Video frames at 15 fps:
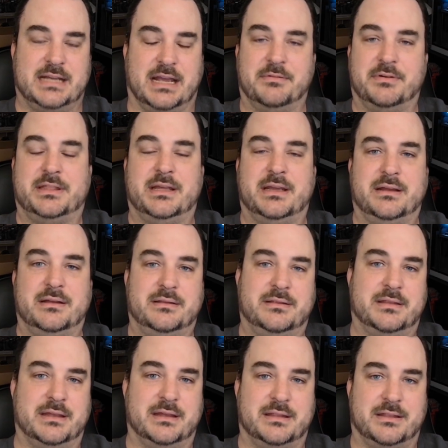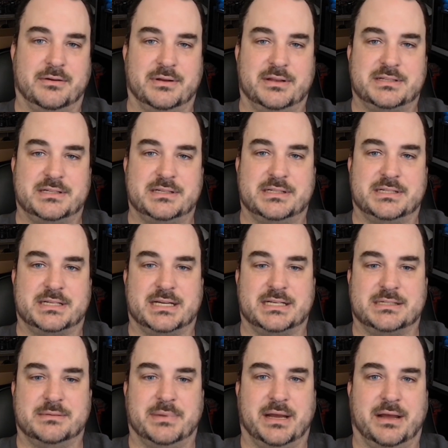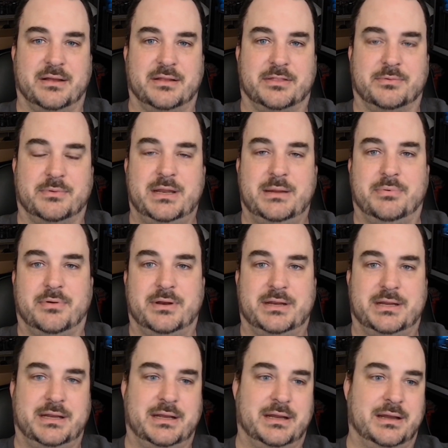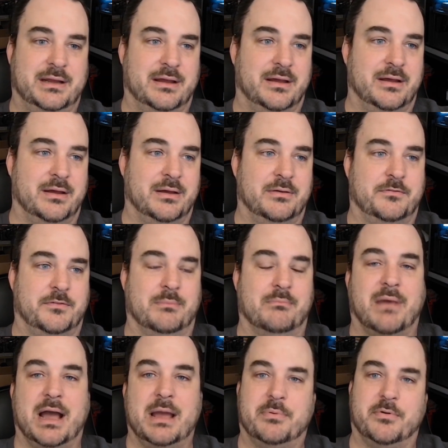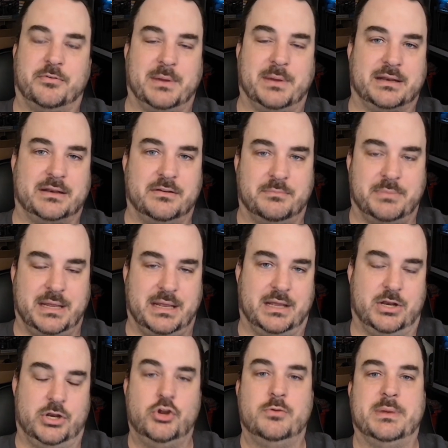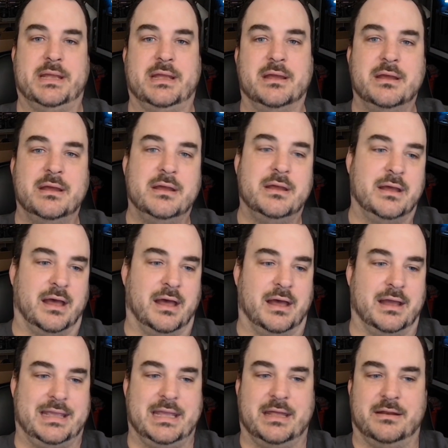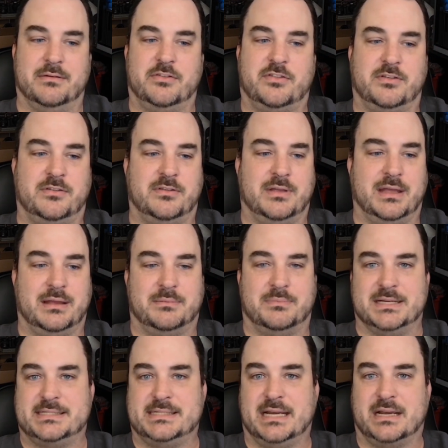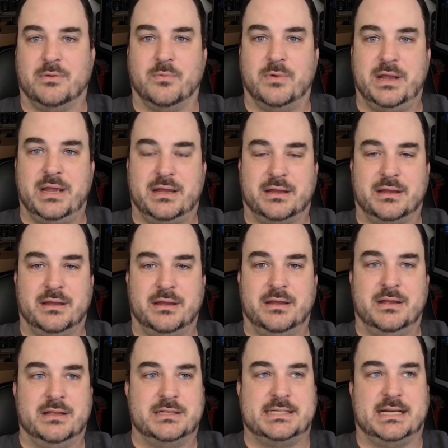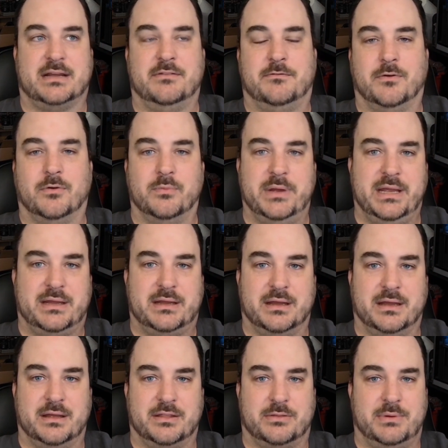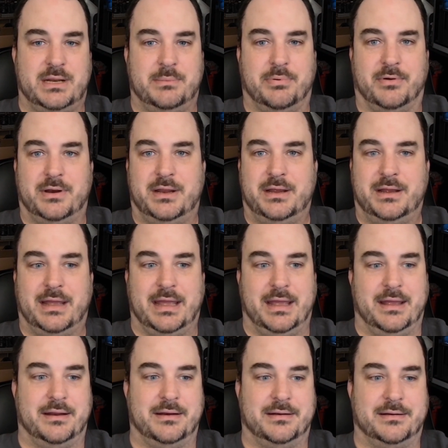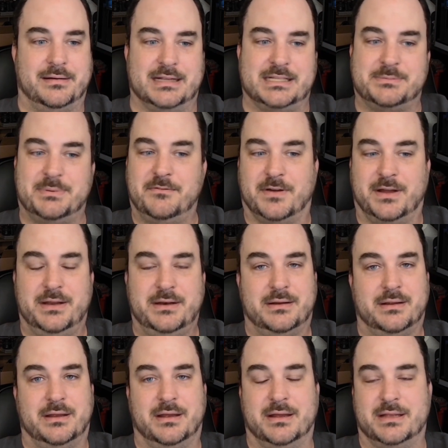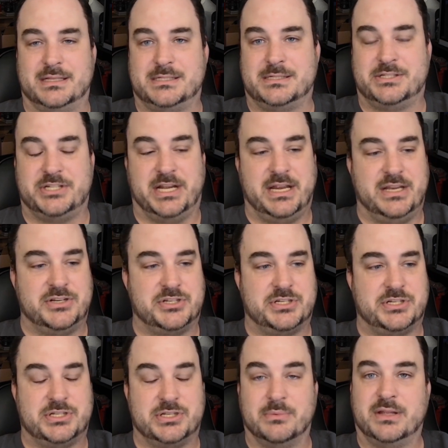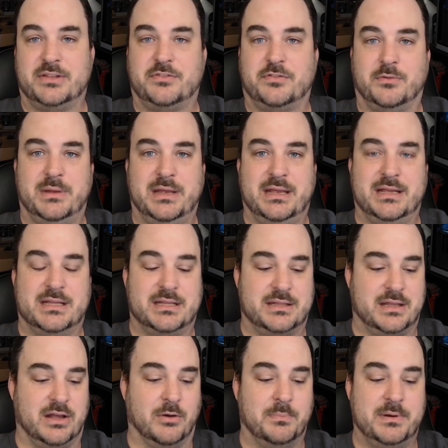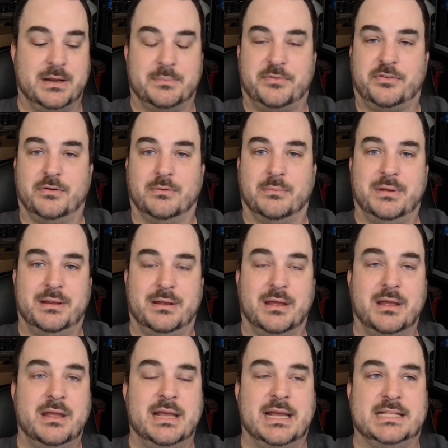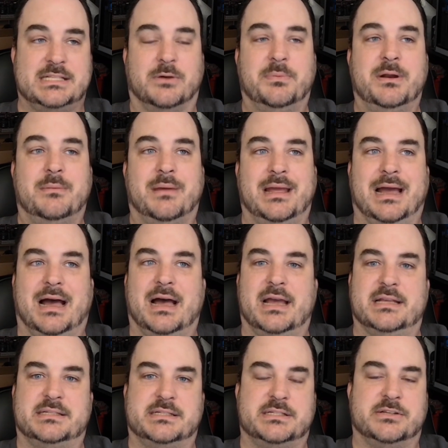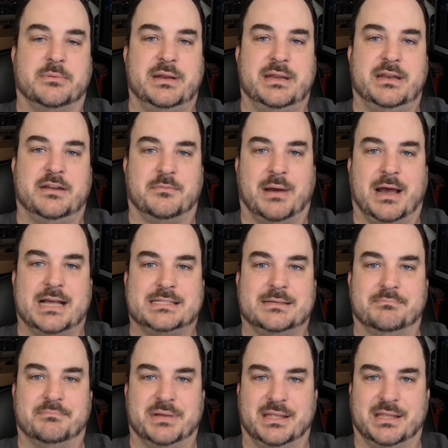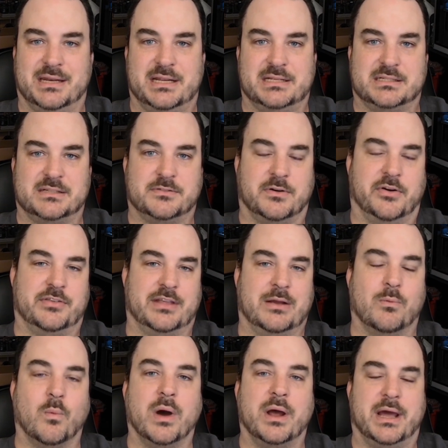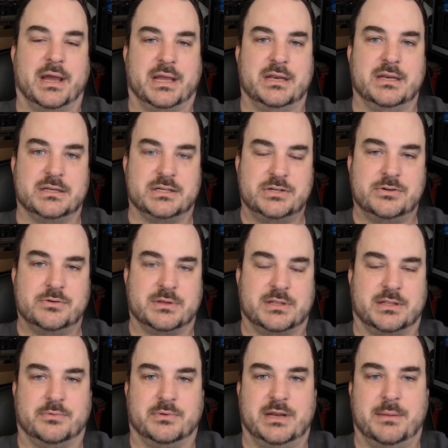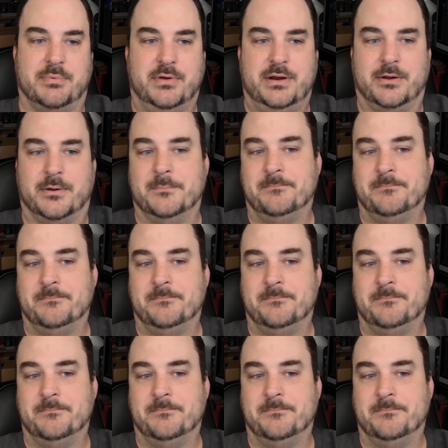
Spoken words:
everything there is to discuss about 3D printing from my perspective, being a newbie. Again, this is like my second full week 3D printing, and it's been fun. It's changed so much for me. It's opened up my eyes to so many different possibilities as far as like what I can do with a 3D printer.